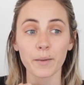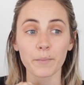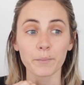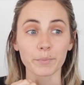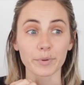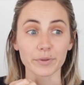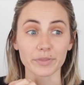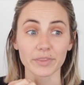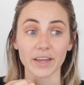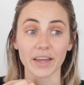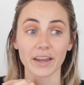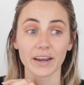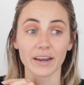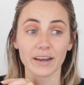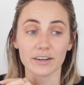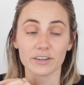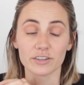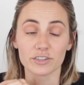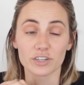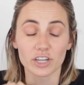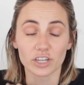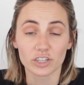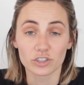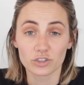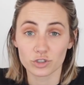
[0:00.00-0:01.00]
but then
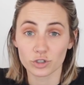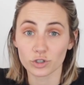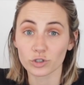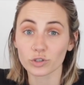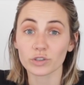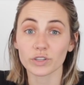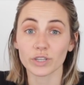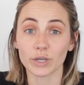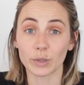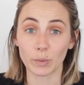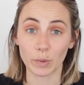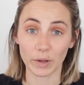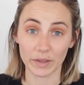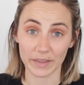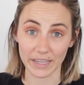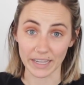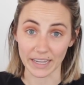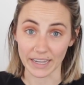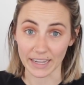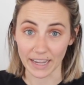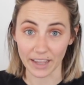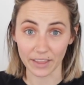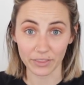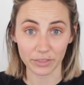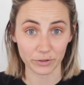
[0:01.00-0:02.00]
truly when they
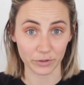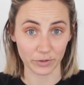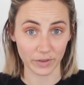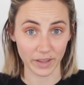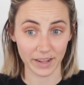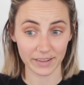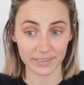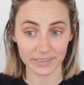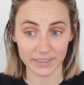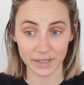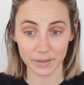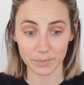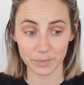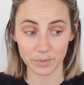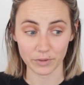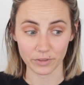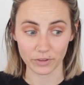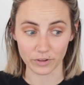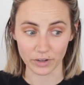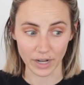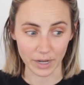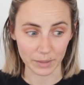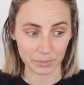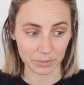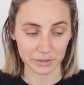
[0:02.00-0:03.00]
get through that leap,
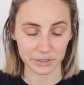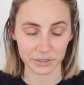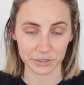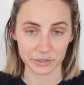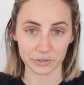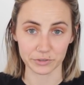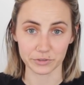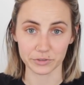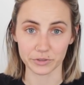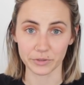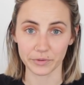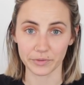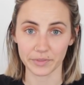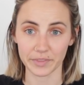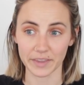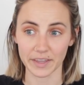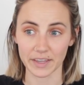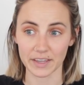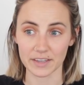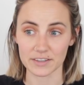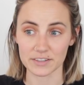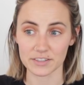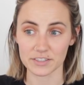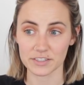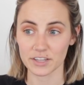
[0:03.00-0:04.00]
they're able to do new
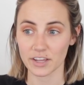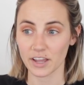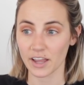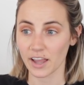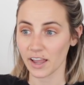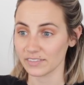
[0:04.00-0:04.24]
things.